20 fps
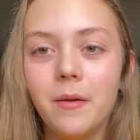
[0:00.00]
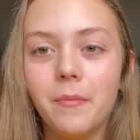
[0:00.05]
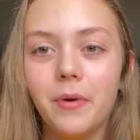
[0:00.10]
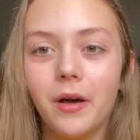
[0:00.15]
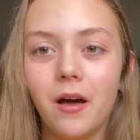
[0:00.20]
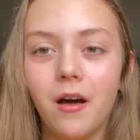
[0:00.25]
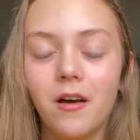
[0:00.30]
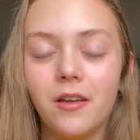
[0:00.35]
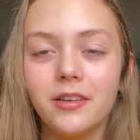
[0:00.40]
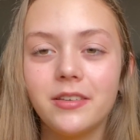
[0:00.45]

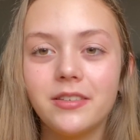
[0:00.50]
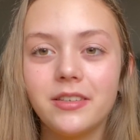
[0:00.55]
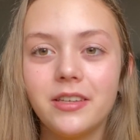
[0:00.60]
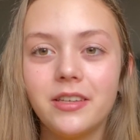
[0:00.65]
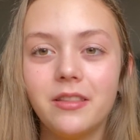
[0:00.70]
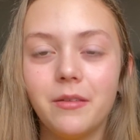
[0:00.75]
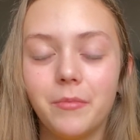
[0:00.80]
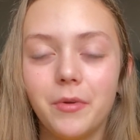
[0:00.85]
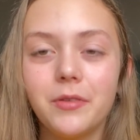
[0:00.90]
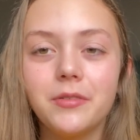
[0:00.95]
but
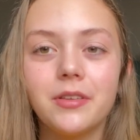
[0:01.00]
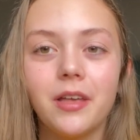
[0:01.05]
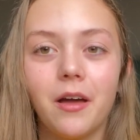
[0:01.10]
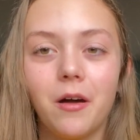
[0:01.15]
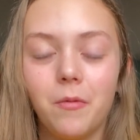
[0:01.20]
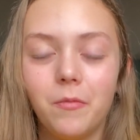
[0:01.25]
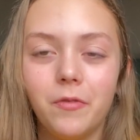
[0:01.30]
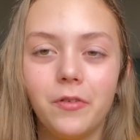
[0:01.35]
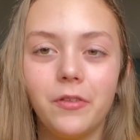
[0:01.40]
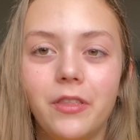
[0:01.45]
honestly the most
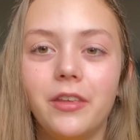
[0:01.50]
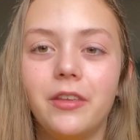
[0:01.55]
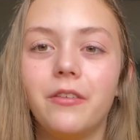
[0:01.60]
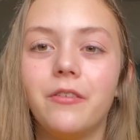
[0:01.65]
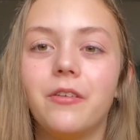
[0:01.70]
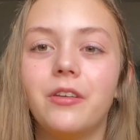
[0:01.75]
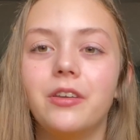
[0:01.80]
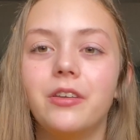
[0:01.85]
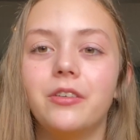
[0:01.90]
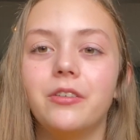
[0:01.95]
helpful
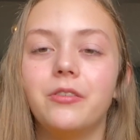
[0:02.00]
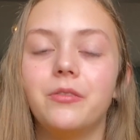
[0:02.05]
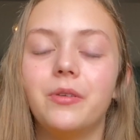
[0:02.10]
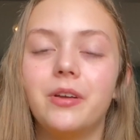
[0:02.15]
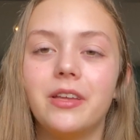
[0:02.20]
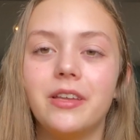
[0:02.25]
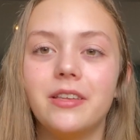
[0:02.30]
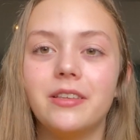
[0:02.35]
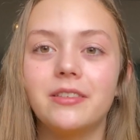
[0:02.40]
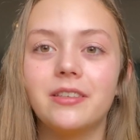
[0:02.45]
you can do
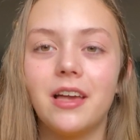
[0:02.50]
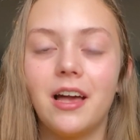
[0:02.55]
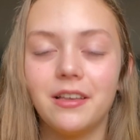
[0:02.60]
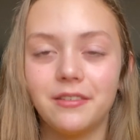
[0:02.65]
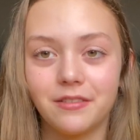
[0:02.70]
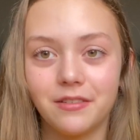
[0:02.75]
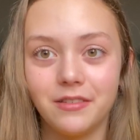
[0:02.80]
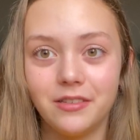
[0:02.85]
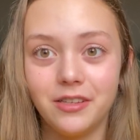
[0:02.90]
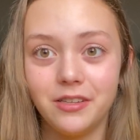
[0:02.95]
is
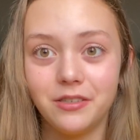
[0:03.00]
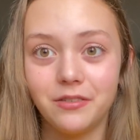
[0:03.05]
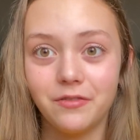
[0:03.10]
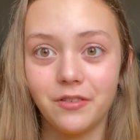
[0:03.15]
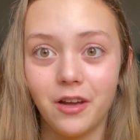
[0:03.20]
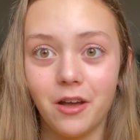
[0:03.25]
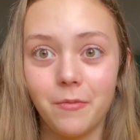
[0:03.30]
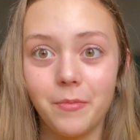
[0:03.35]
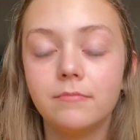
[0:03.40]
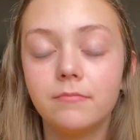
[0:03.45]
ask the teacher
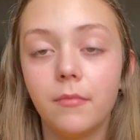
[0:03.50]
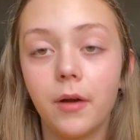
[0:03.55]
for help.